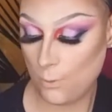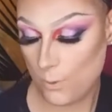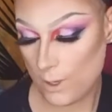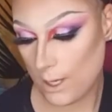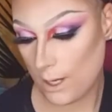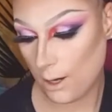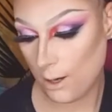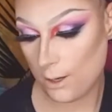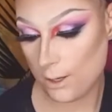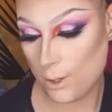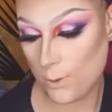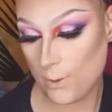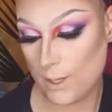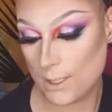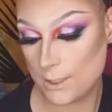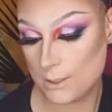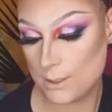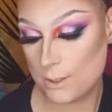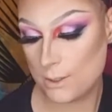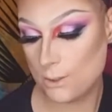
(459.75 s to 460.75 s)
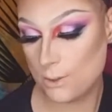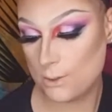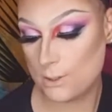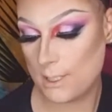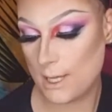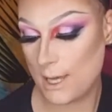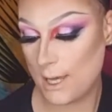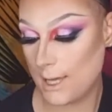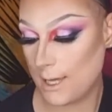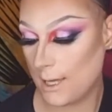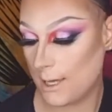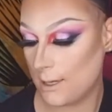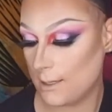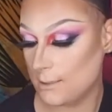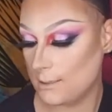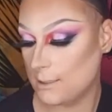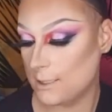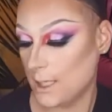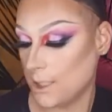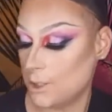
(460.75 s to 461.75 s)
We are going to take
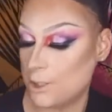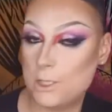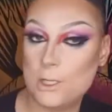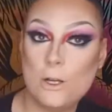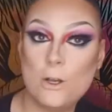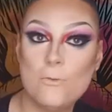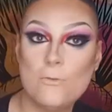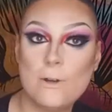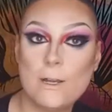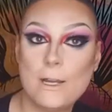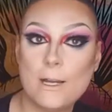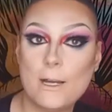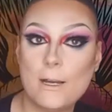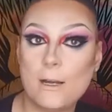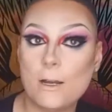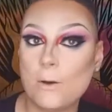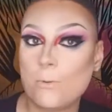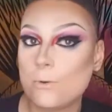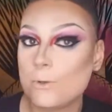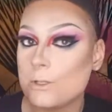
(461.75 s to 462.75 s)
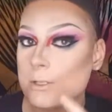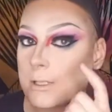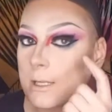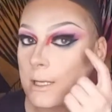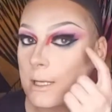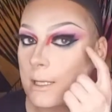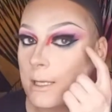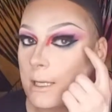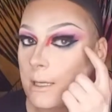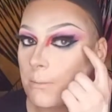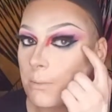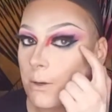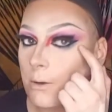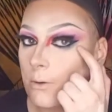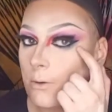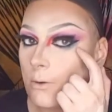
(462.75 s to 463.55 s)
Dungeon over here and we're just gonna keep it